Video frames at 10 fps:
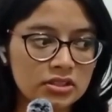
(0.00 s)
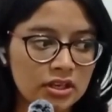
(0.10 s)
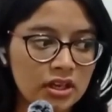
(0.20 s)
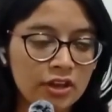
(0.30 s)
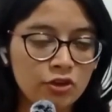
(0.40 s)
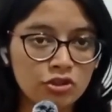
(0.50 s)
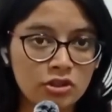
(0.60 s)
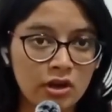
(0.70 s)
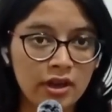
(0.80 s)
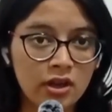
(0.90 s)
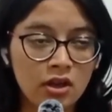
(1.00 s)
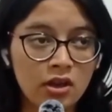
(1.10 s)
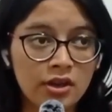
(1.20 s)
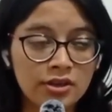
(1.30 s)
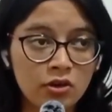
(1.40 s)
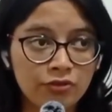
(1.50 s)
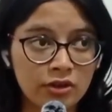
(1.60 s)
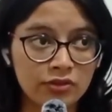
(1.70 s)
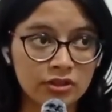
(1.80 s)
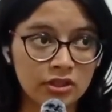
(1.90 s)
skill, and you should try a little of
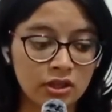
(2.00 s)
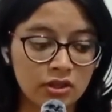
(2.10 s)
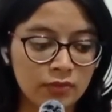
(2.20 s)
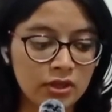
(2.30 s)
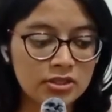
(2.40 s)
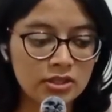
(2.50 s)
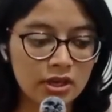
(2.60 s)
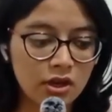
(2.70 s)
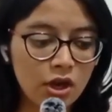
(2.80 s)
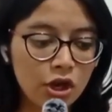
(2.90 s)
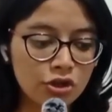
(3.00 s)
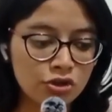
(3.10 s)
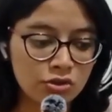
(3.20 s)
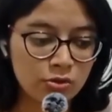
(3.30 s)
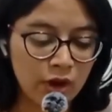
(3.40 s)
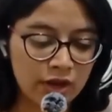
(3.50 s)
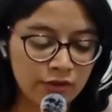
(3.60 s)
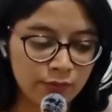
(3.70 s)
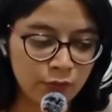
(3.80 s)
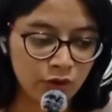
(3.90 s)
everything. That means that you should try
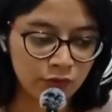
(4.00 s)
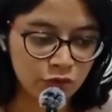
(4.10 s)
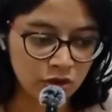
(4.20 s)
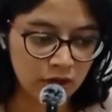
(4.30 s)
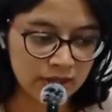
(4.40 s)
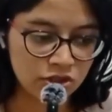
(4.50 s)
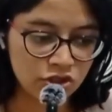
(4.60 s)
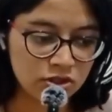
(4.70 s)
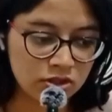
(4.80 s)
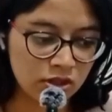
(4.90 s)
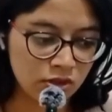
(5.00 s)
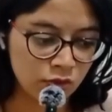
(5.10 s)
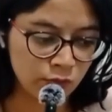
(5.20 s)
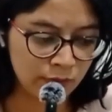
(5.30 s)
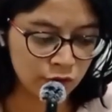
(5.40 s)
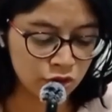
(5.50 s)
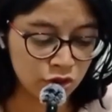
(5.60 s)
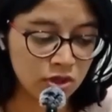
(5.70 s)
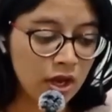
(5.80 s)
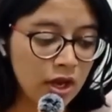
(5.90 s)
product visualizations, then you
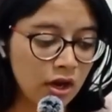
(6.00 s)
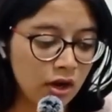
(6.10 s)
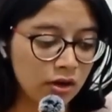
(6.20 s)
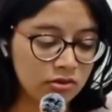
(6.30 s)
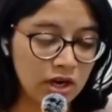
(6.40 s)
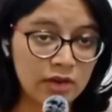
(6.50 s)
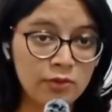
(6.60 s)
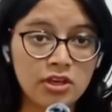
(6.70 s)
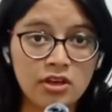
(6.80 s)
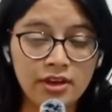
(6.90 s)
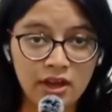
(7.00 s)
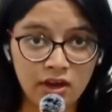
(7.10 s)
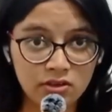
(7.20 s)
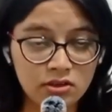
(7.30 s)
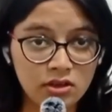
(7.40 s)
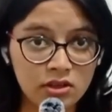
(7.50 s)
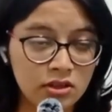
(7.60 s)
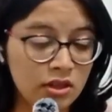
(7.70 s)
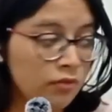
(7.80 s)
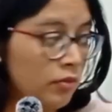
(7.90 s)
should try making a character,
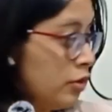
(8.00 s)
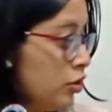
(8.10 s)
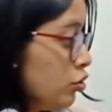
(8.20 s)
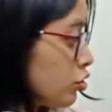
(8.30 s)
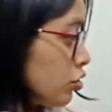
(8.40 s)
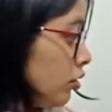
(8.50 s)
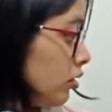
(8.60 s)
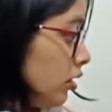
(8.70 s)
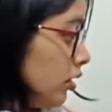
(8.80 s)
and then maybe you should